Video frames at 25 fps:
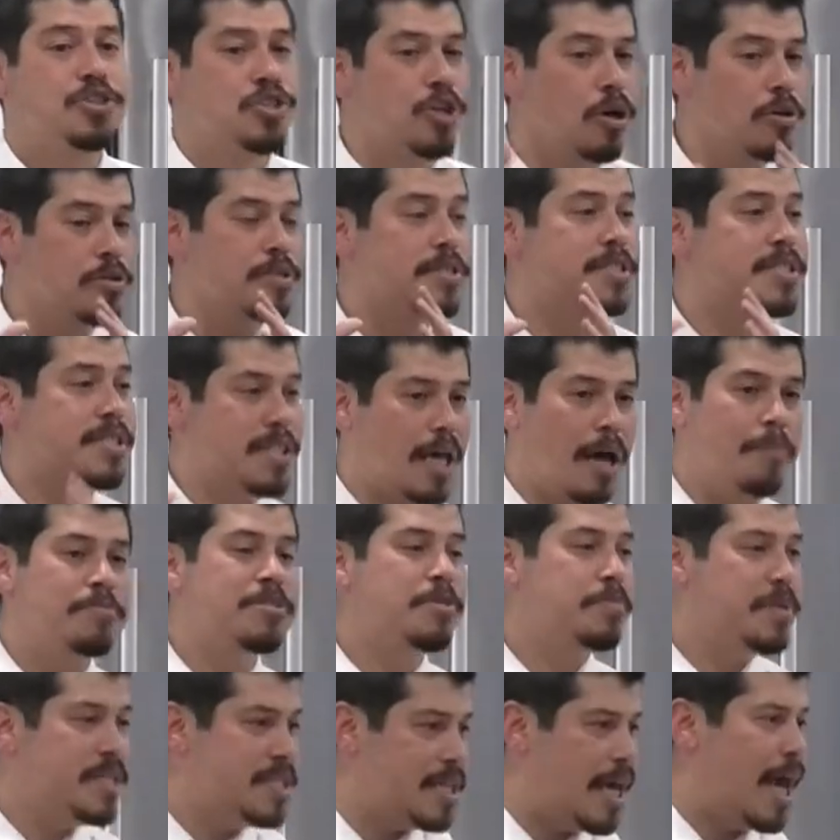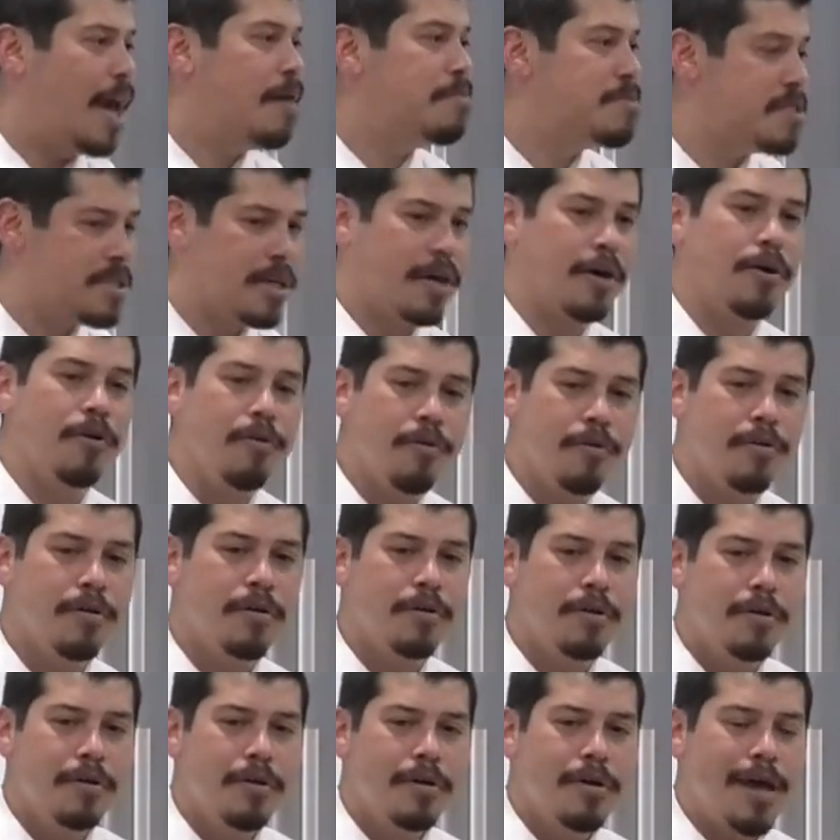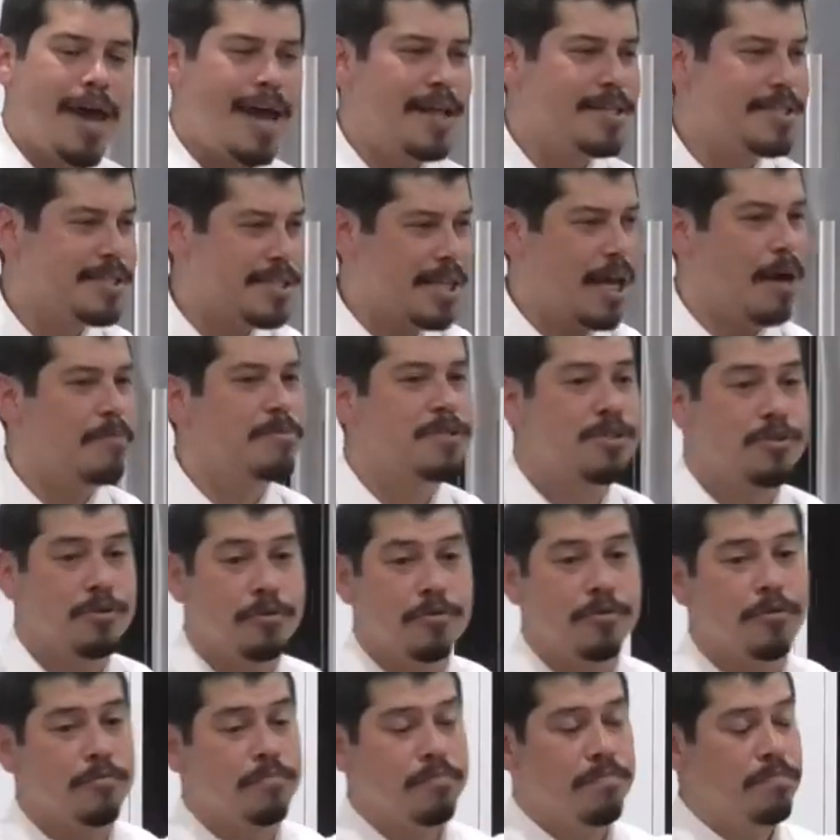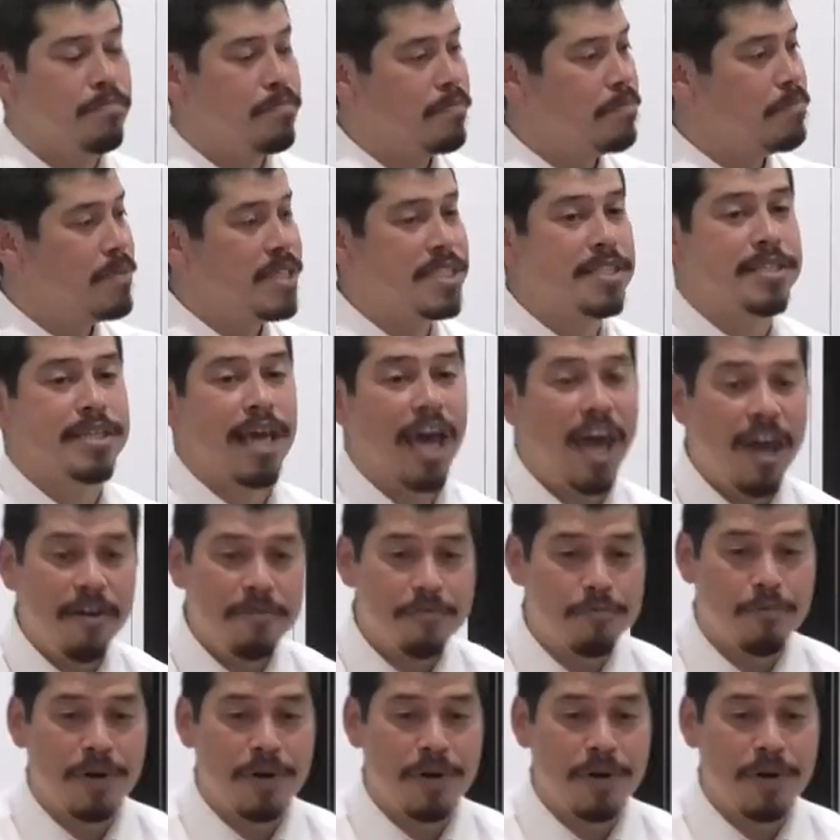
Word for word: chosen some to be damned to hell and some to be saved,